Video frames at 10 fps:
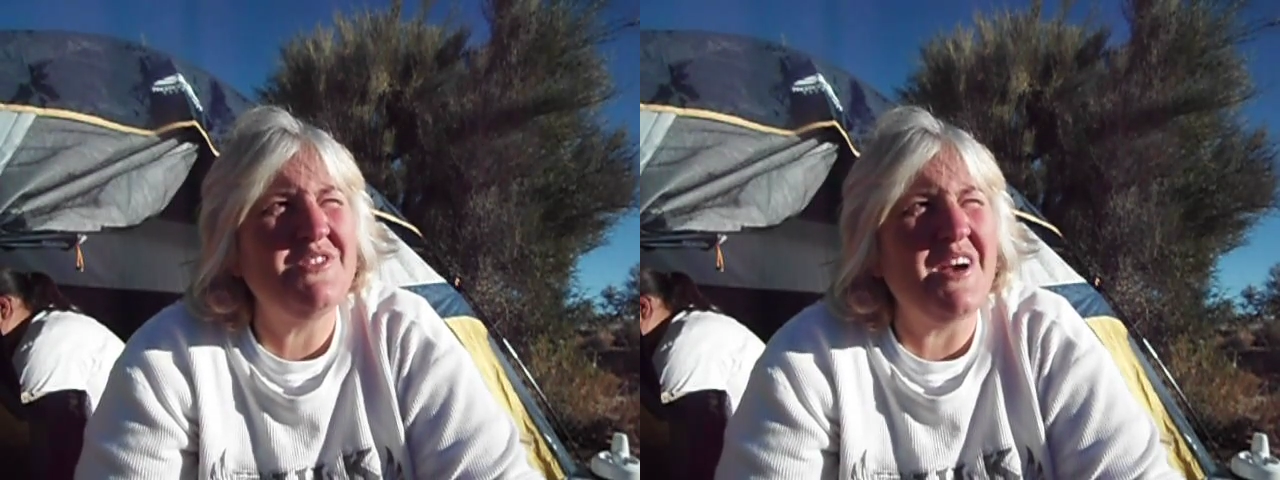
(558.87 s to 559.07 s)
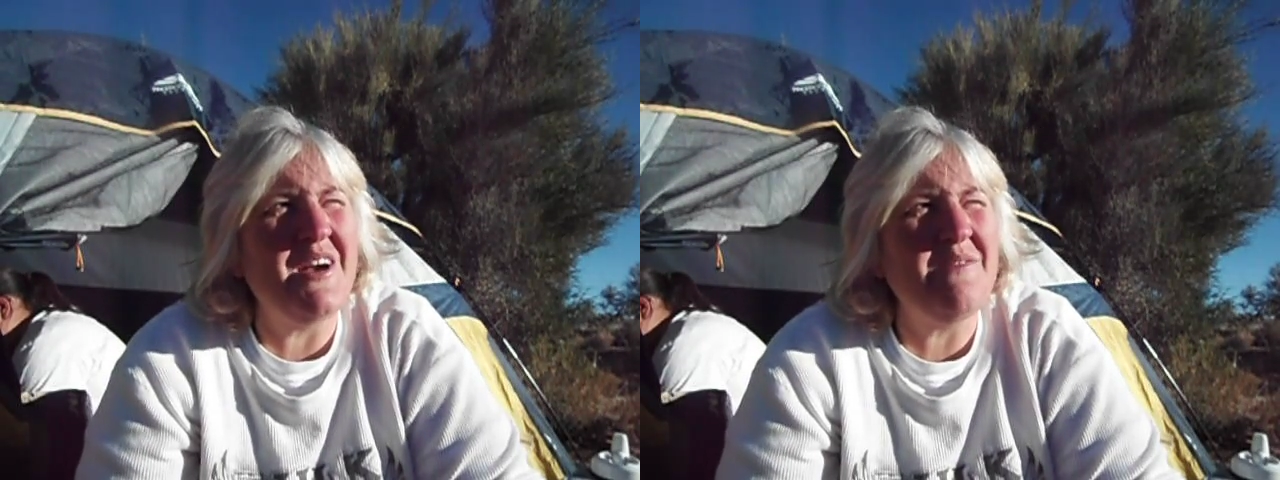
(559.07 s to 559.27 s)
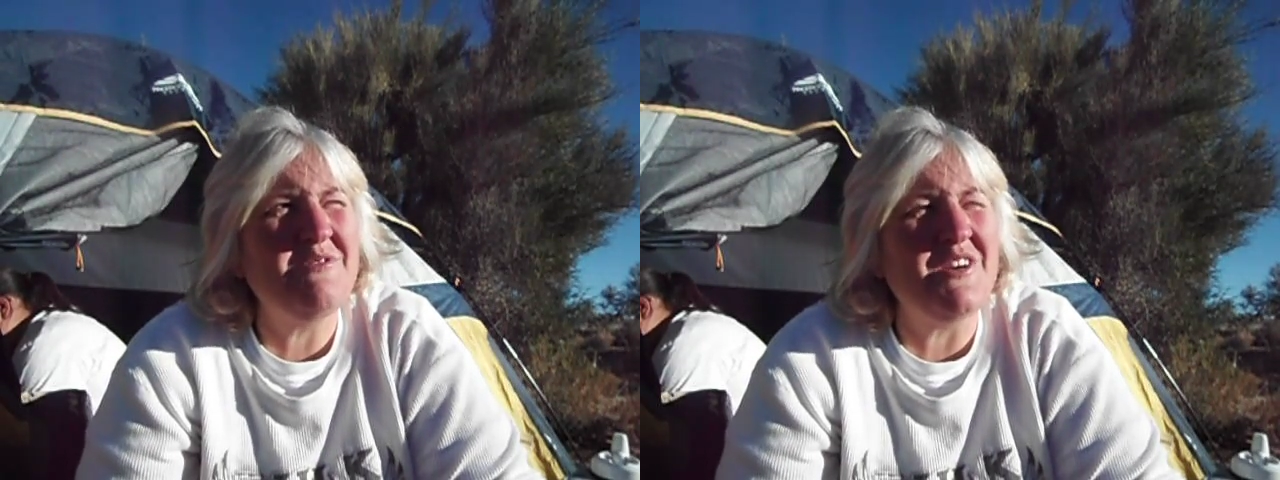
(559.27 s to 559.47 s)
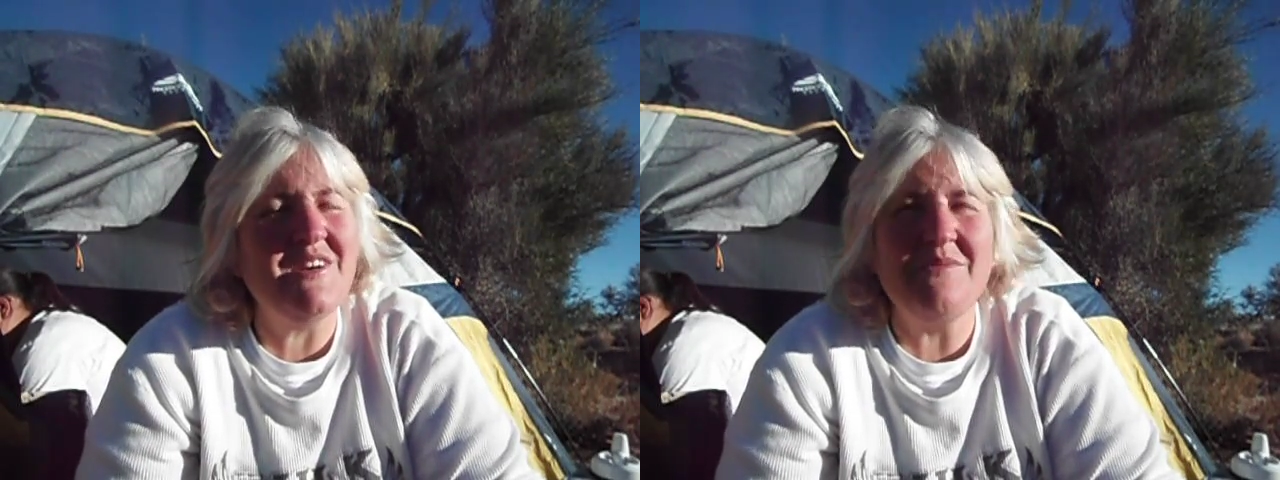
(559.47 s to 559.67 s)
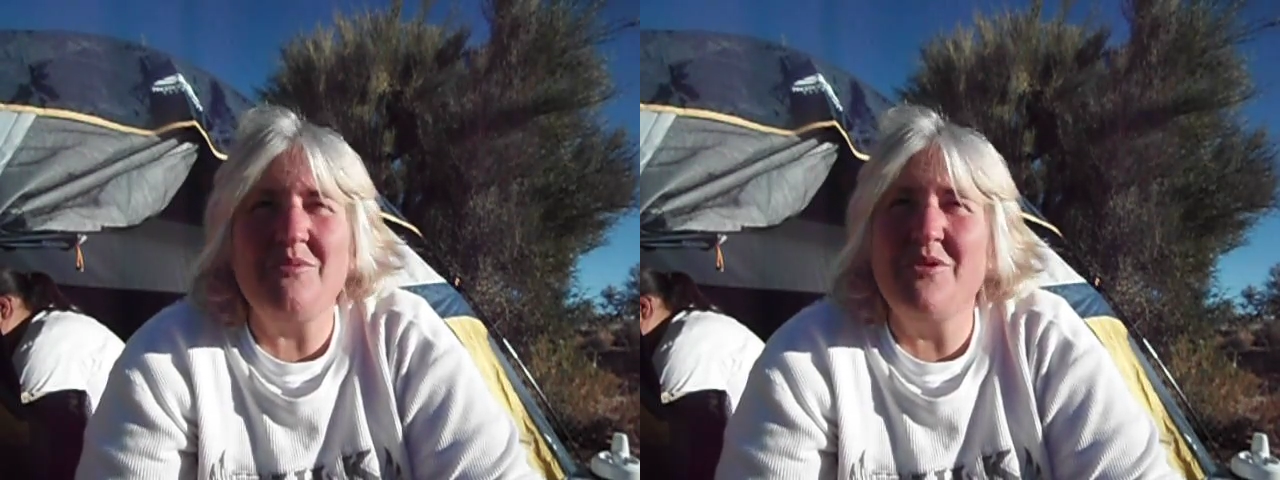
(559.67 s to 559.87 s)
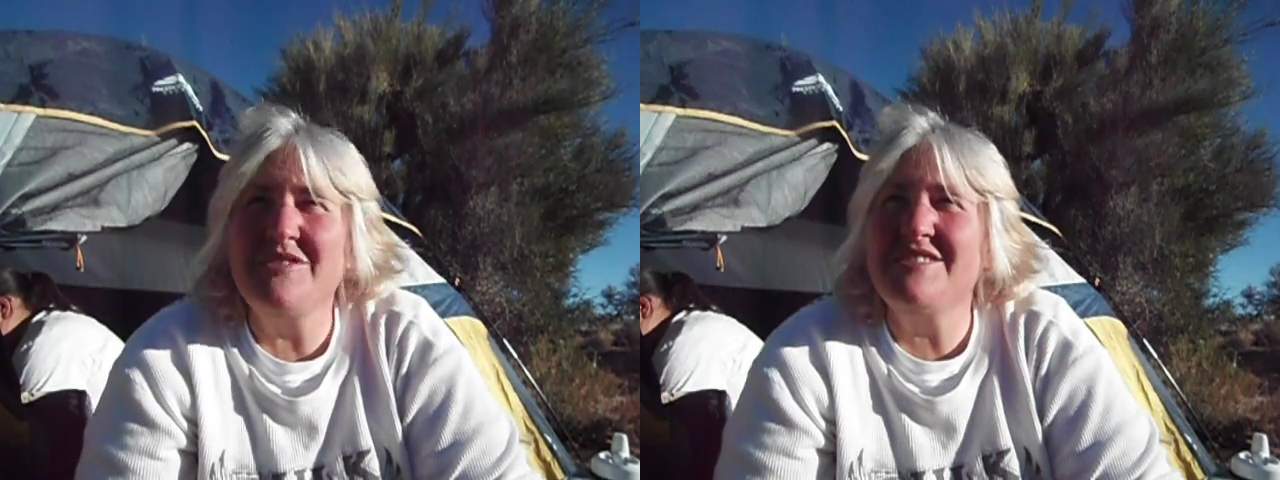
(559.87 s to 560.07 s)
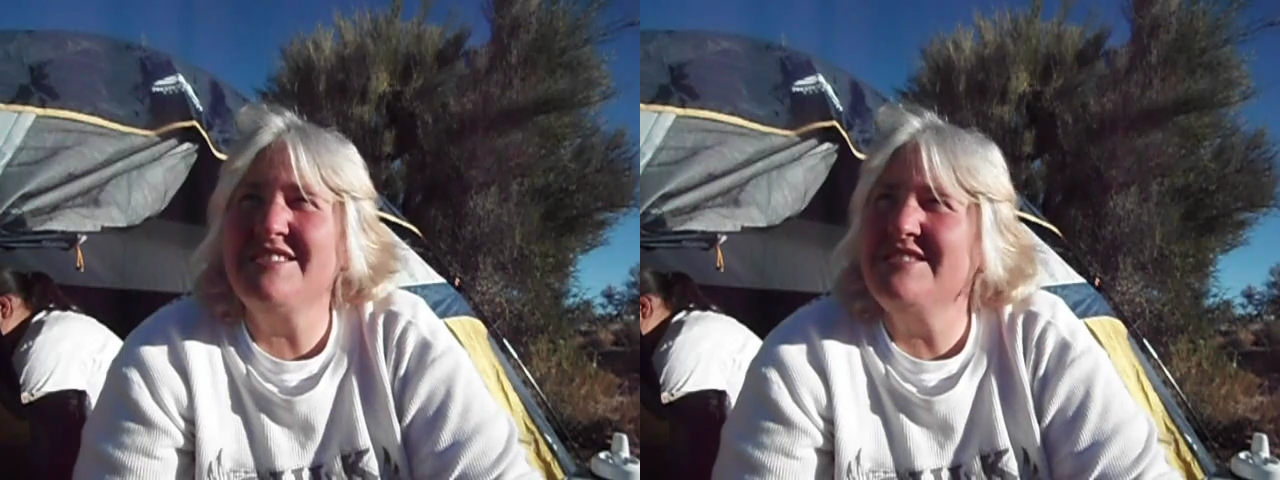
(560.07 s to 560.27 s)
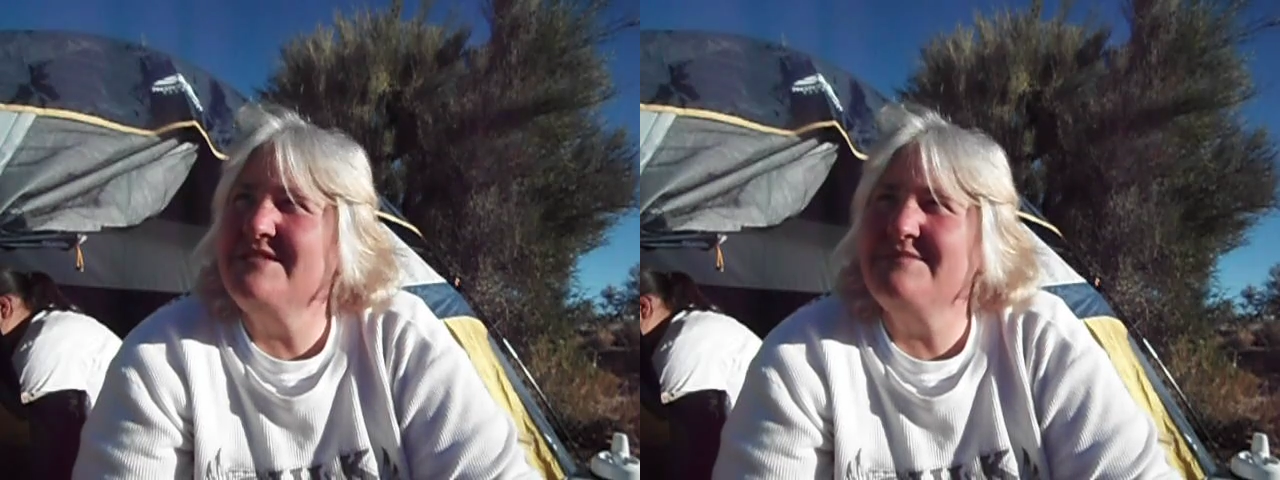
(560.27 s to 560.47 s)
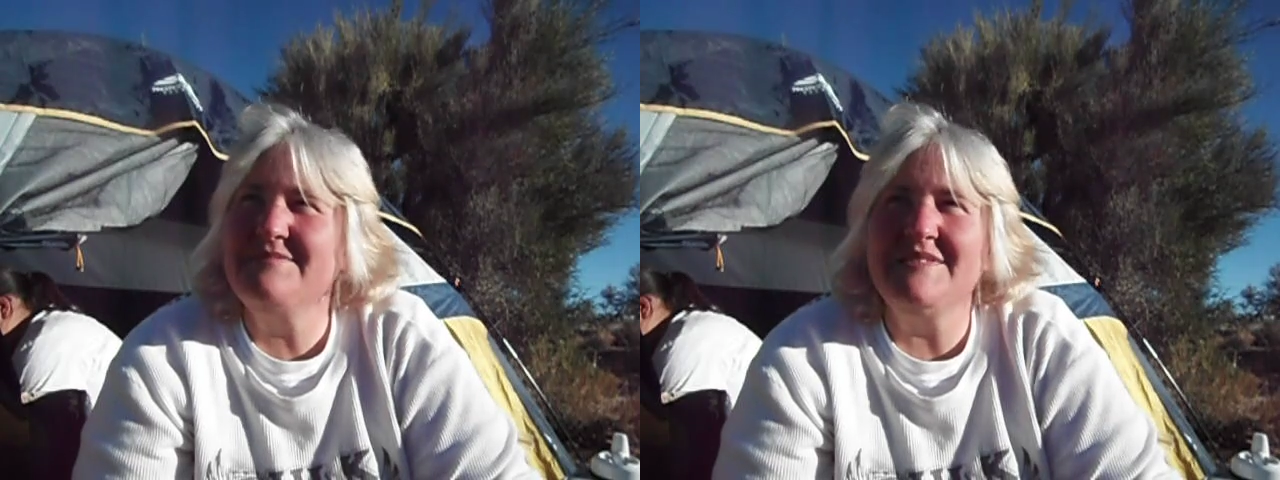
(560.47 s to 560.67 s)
job, trying to poison us.